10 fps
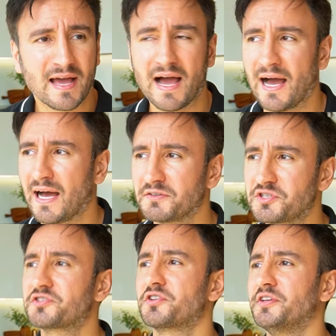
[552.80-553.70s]
uh,
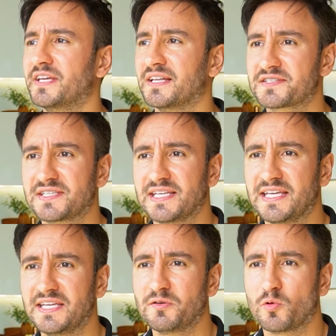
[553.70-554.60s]
just so you can
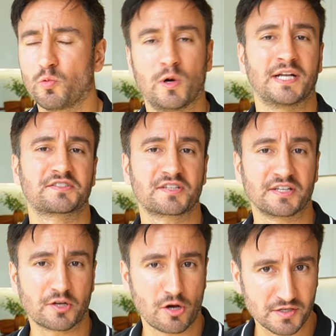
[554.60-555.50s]
see what it's going
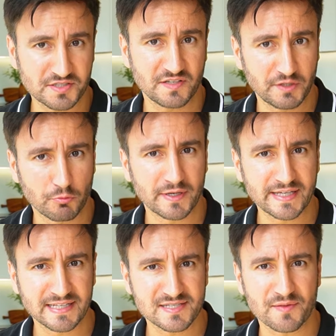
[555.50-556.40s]
to cost if you want to
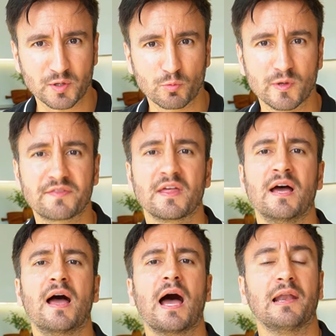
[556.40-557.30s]
get something with
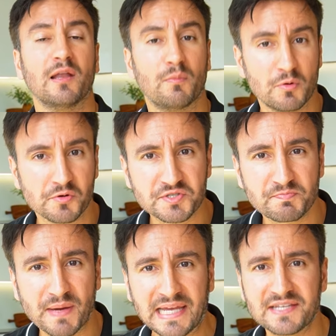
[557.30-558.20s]
a lot more
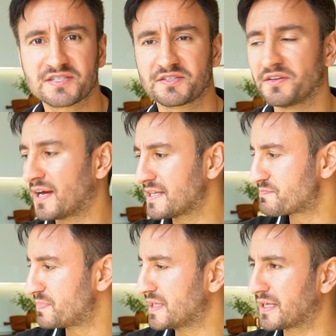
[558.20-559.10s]
space, nice
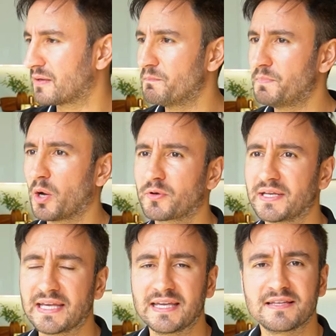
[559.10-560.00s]
big
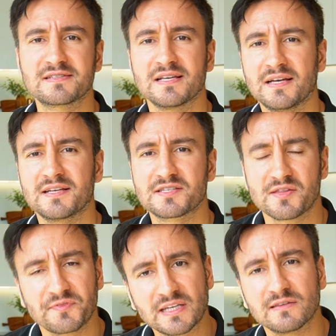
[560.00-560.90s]
balconies,
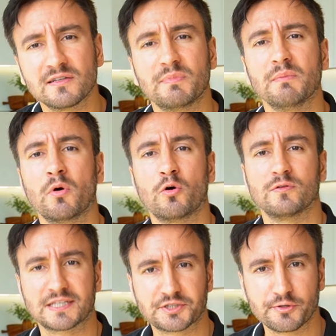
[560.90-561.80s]
something a little bit more
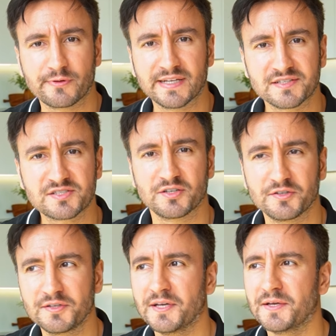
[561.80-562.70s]
luxurious.
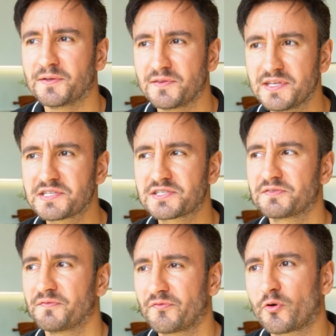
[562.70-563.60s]
So
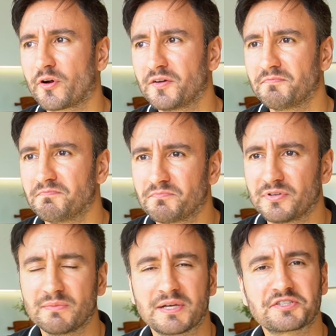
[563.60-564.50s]
this, for
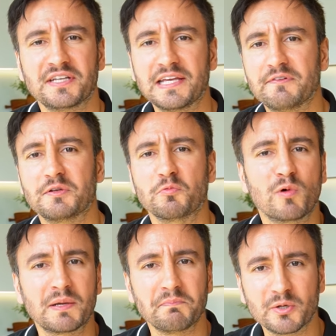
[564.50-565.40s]
pretty much an even
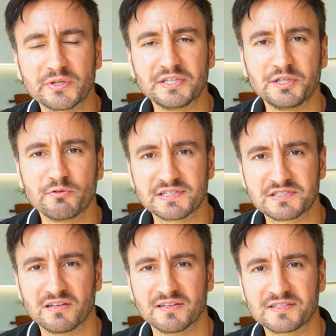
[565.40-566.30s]
one million U S
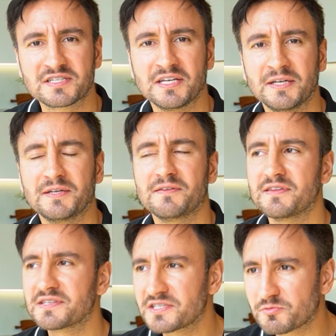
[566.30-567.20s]
dollars,
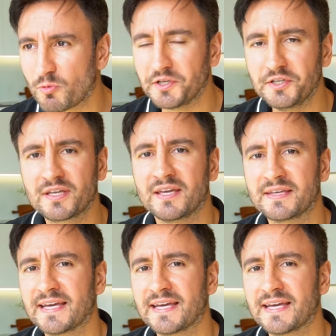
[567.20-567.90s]
this is what you can